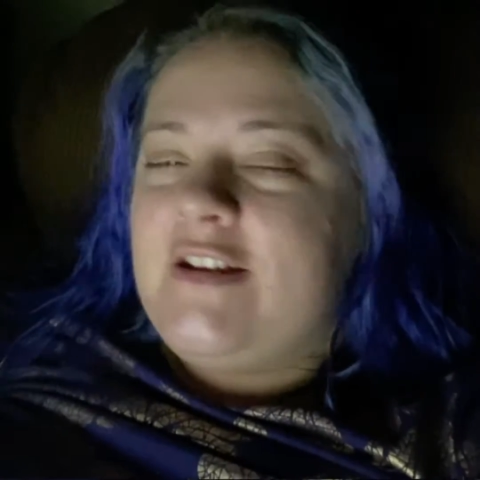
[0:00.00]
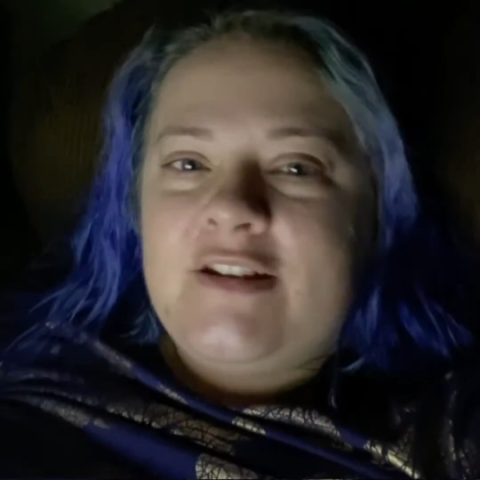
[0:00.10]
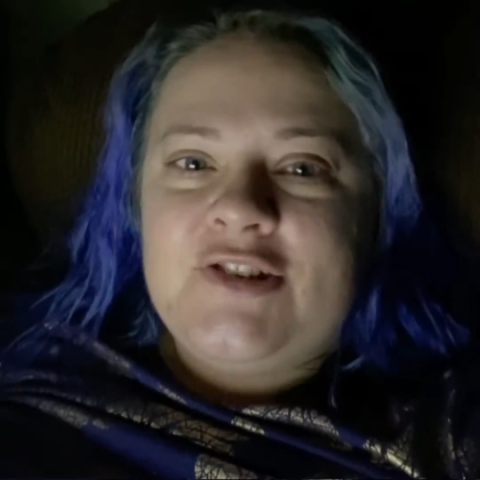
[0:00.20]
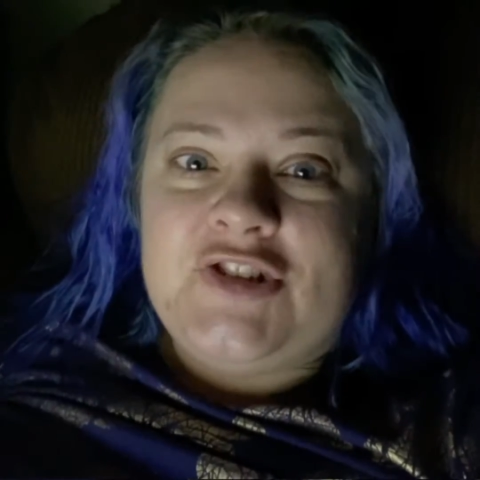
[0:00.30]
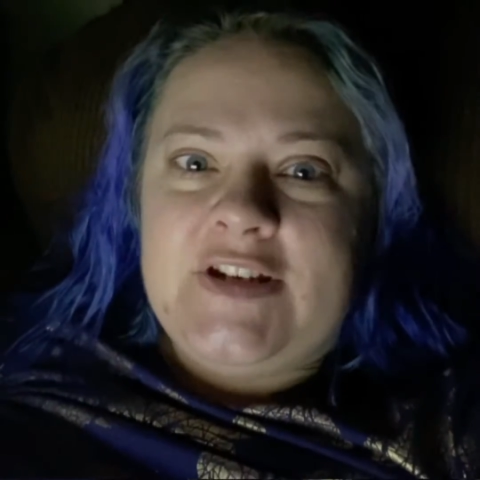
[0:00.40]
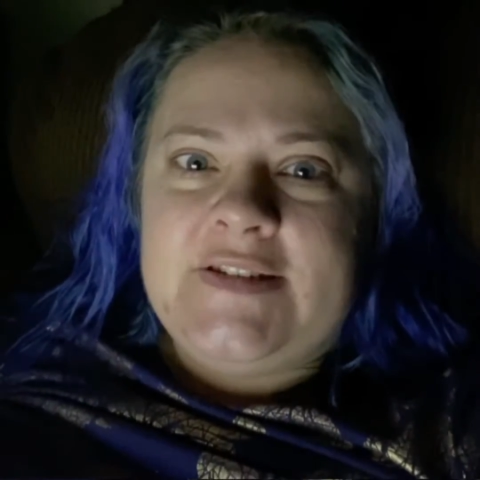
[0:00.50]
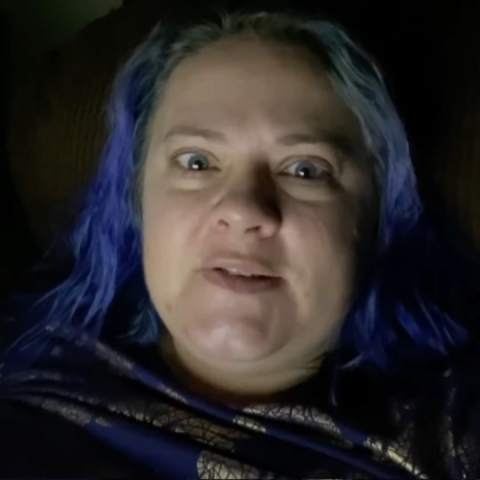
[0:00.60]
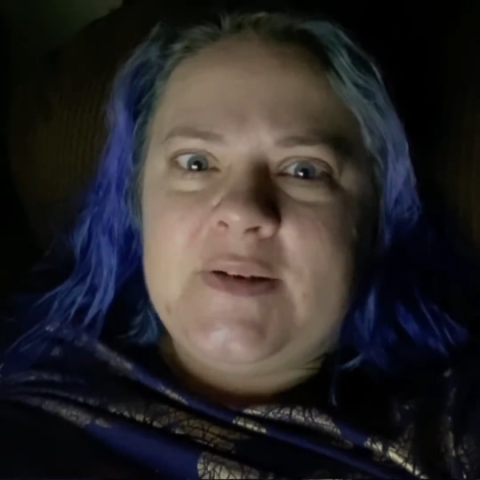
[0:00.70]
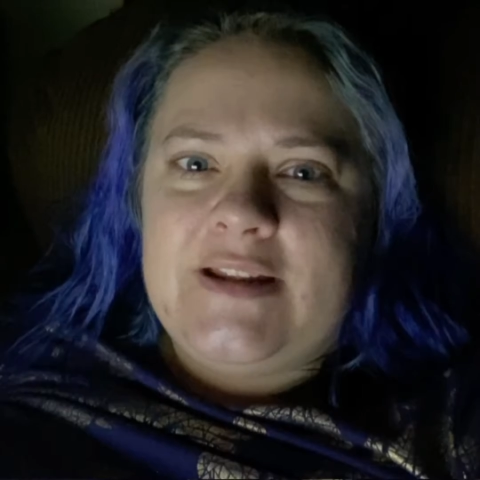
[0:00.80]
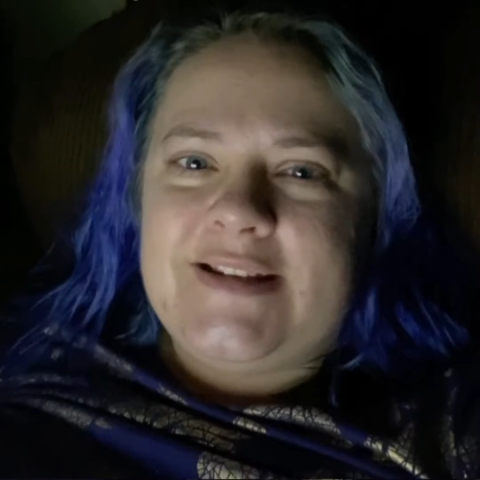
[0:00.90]
she's
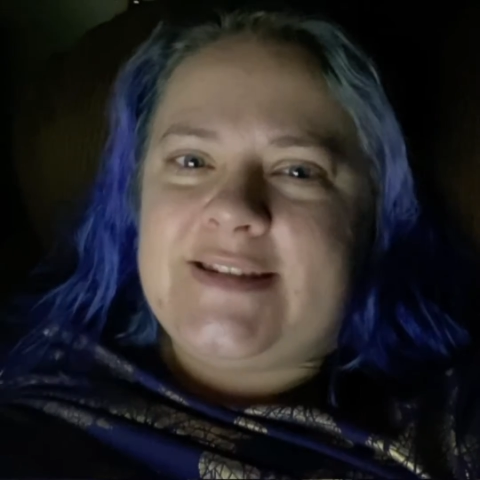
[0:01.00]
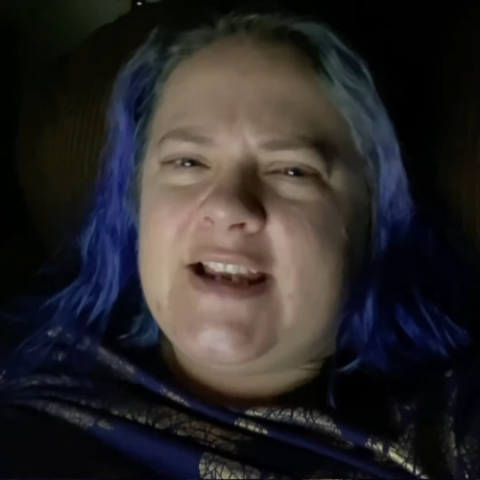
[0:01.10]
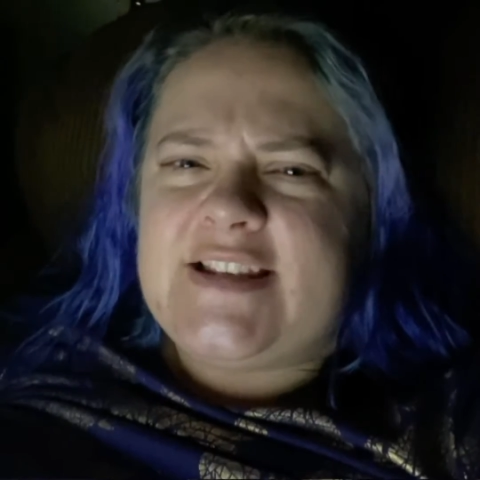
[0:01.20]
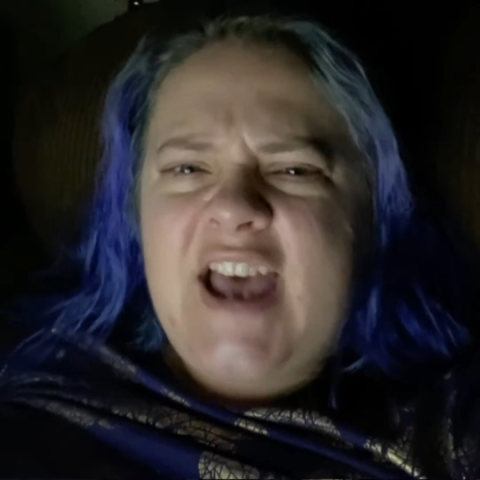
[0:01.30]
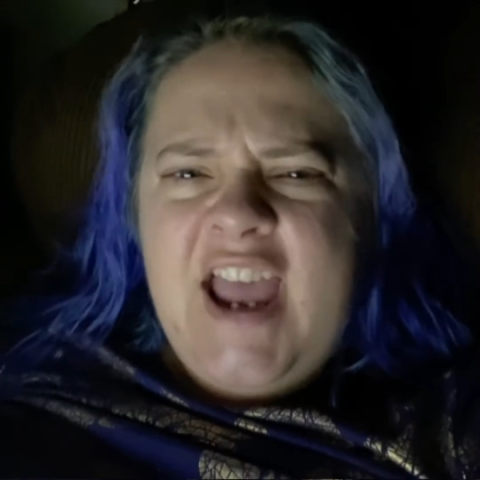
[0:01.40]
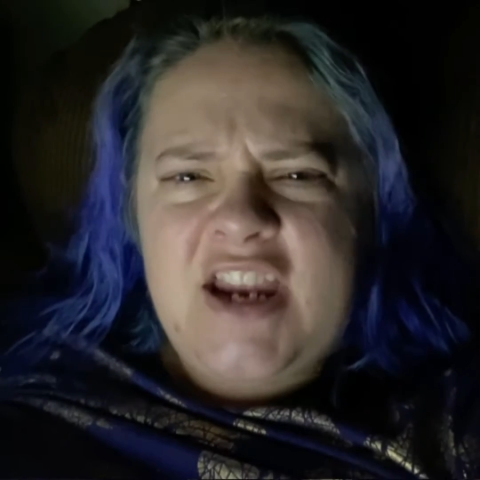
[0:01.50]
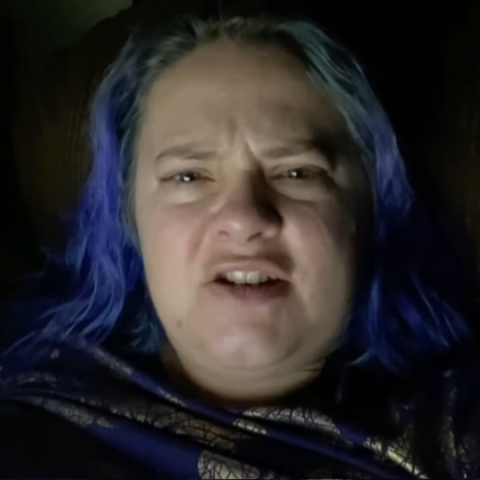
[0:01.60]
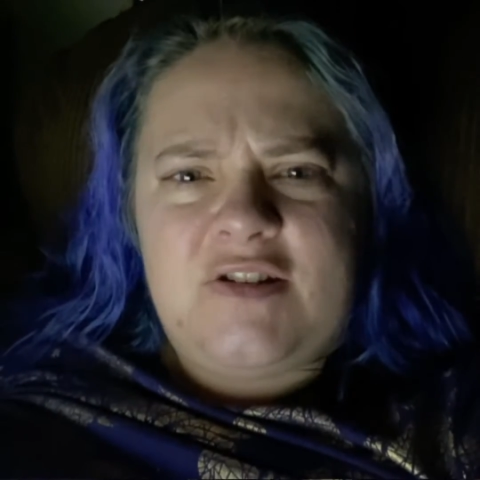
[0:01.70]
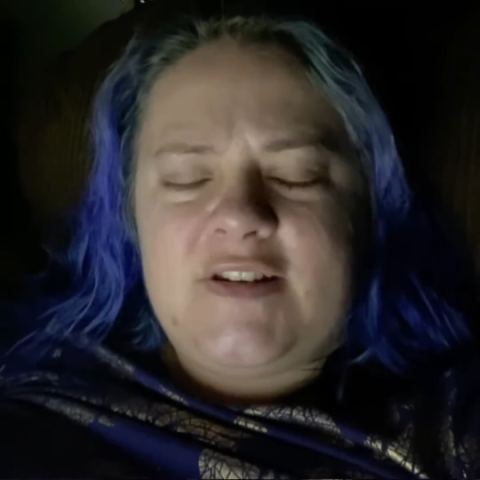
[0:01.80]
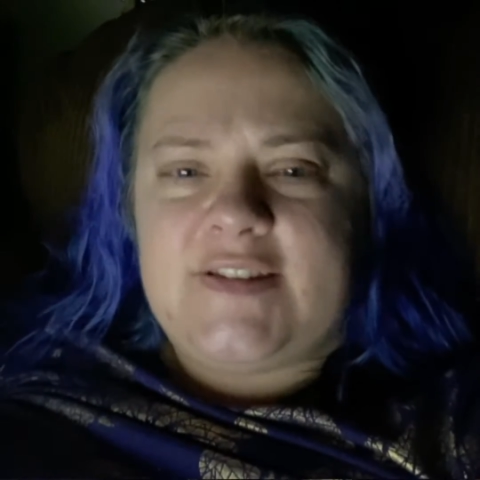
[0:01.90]
doing these things, I can
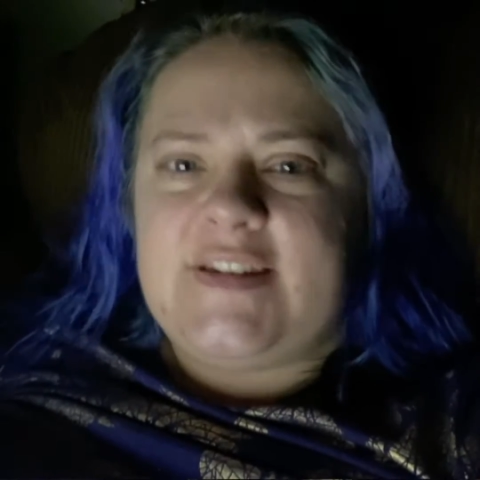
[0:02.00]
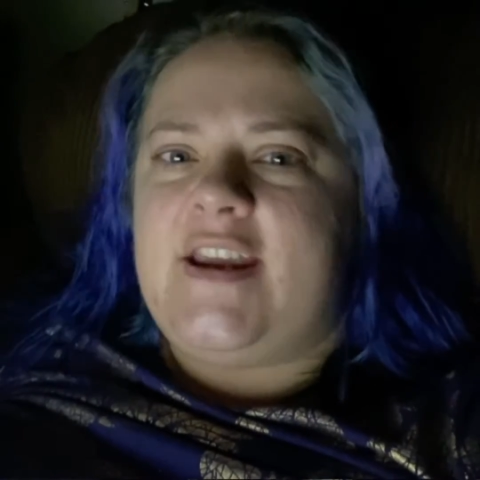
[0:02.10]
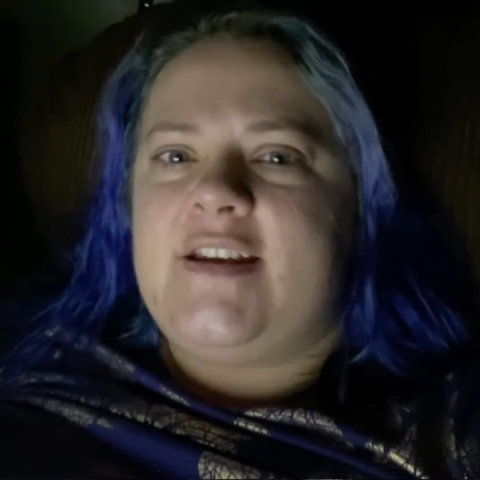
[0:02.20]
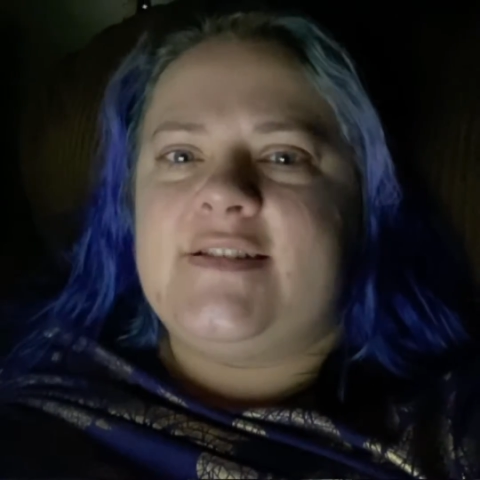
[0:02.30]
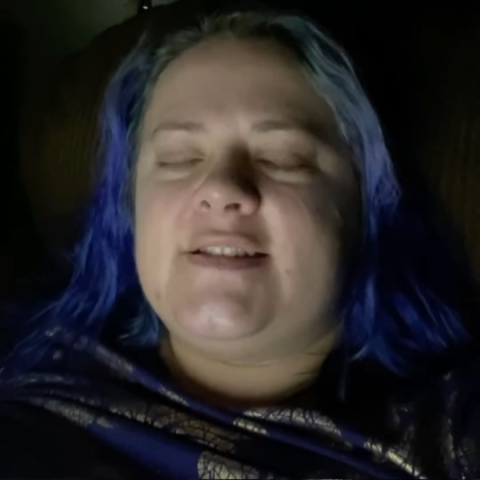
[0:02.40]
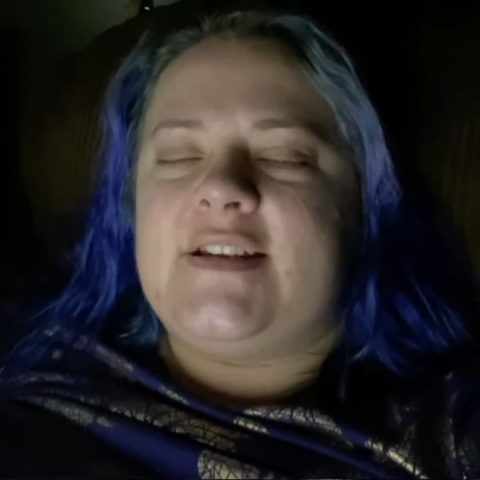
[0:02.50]
do these things,